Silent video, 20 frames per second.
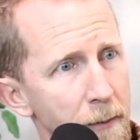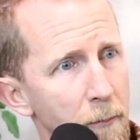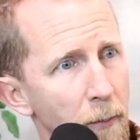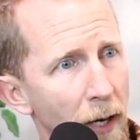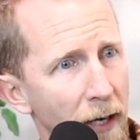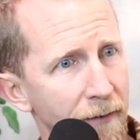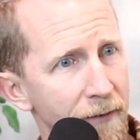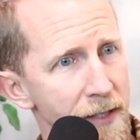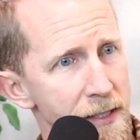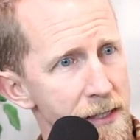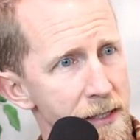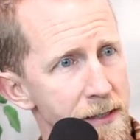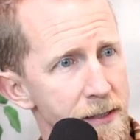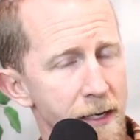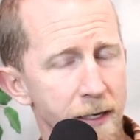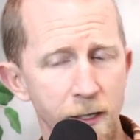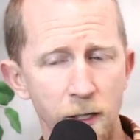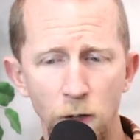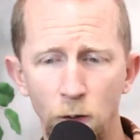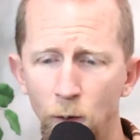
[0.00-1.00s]
eat breakfast because
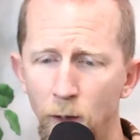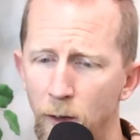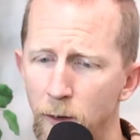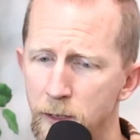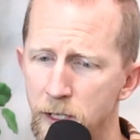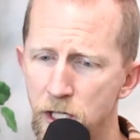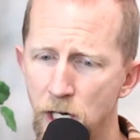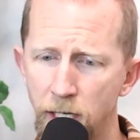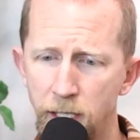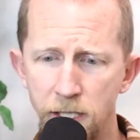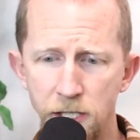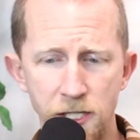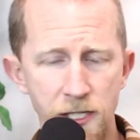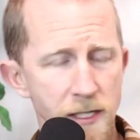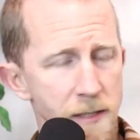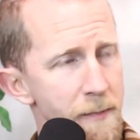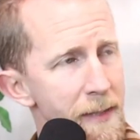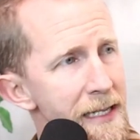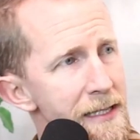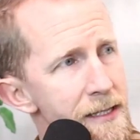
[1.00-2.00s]
I knew we were Chuck E.
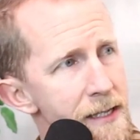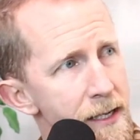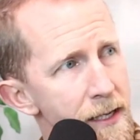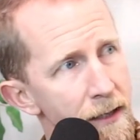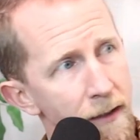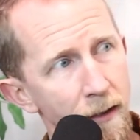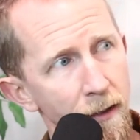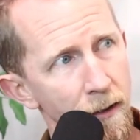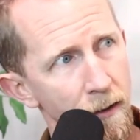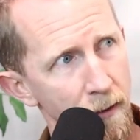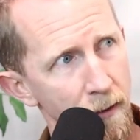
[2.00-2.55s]
Cheese pizza-ing.